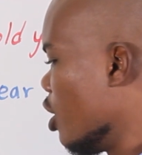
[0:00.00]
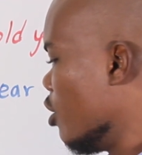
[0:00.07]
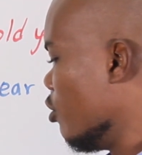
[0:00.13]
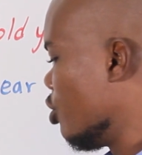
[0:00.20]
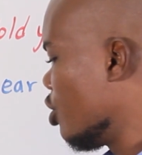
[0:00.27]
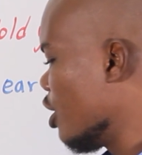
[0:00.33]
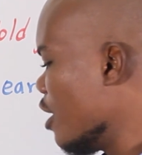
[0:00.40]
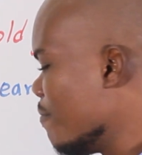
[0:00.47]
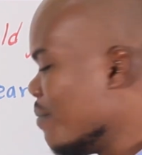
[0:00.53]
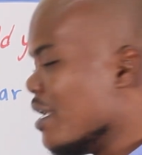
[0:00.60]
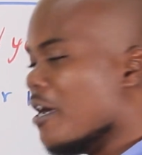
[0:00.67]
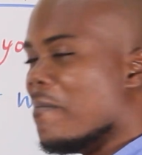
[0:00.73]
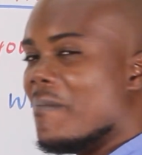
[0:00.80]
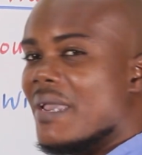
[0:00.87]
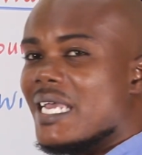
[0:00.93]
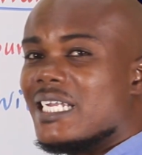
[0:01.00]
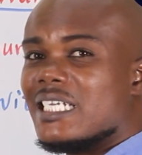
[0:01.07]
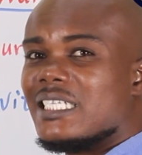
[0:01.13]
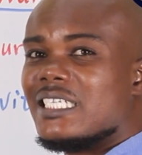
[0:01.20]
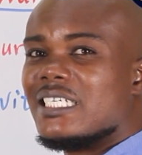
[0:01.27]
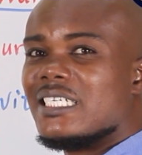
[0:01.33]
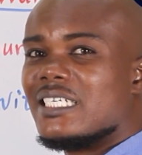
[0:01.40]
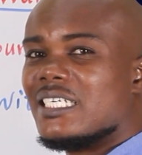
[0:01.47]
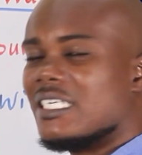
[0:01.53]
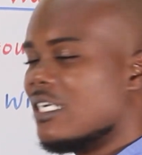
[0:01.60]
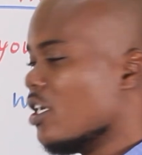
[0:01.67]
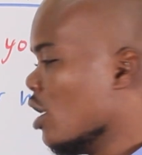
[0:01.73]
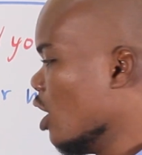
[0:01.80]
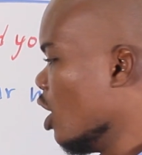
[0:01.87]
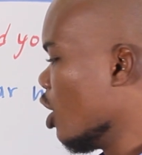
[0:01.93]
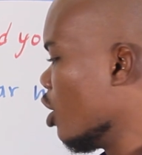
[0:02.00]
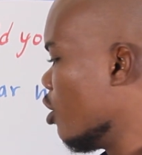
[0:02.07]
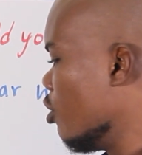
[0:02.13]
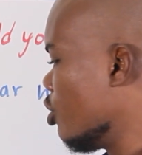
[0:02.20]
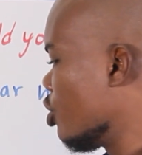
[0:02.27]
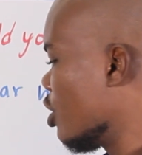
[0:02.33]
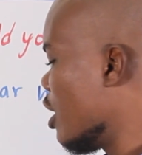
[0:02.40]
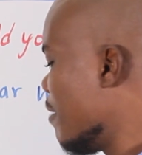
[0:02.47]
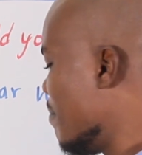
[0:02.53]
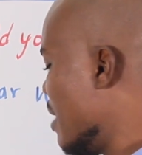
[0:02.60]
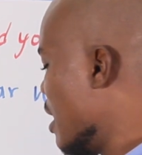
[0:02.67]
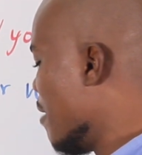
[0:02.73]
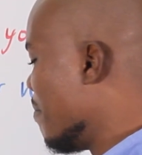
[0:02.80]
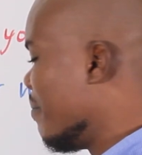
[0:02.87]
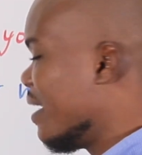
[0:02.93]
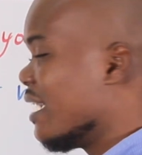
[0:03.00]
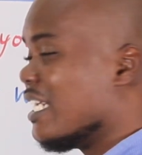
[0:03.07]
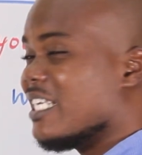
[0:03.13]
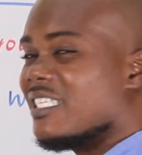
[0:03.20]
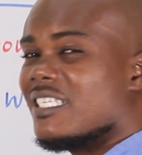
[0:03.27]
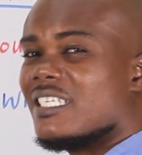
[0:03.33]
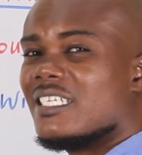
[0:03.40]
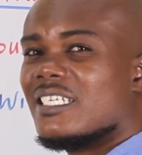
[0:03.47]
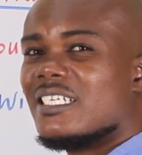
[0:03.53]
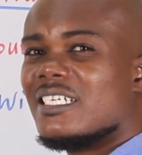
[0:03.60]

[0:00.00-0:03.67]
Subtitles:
Could you give me a minute? Could you give me a minute?